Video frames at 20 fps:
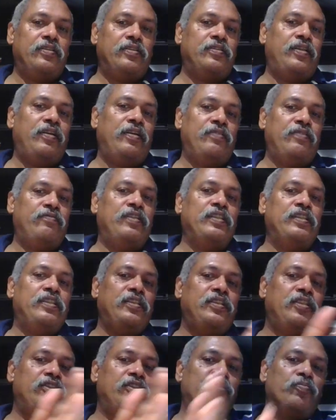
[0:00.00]
We are
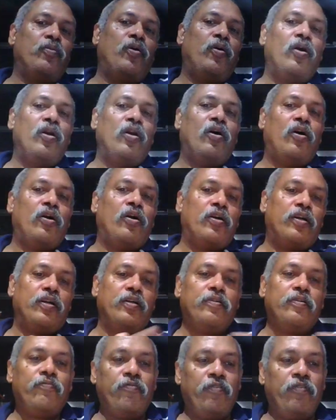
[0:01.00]
just a small lot.
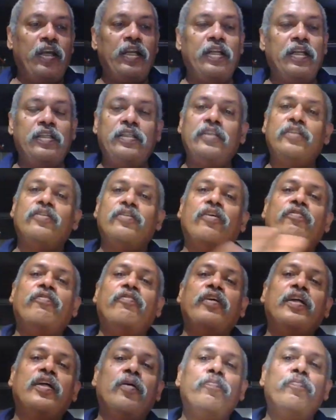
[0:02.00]
When these
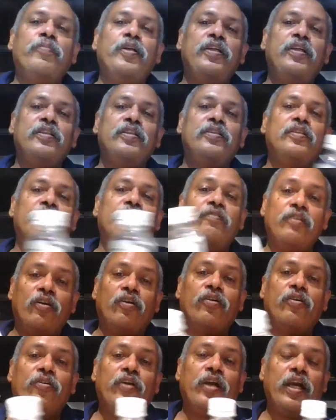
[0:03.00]
software companies, even
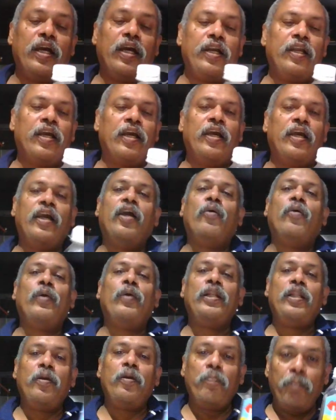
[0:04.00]
AutoCAD,
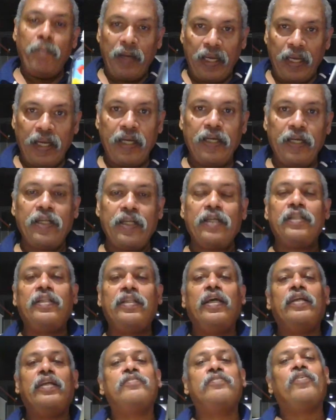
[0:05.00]
when they made
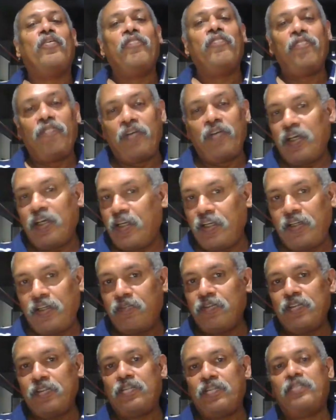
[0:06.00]
their software, it
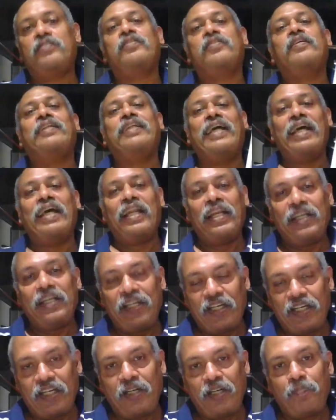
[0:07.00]
was
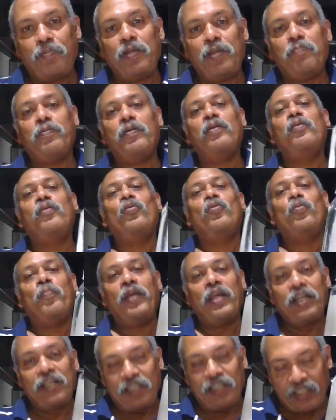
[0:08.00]
directed at people who
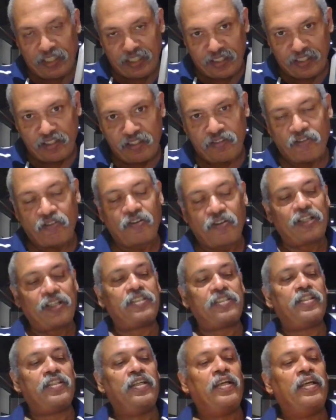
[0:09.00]
make technical
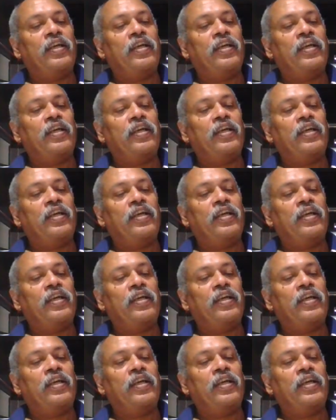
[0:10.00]
drawings.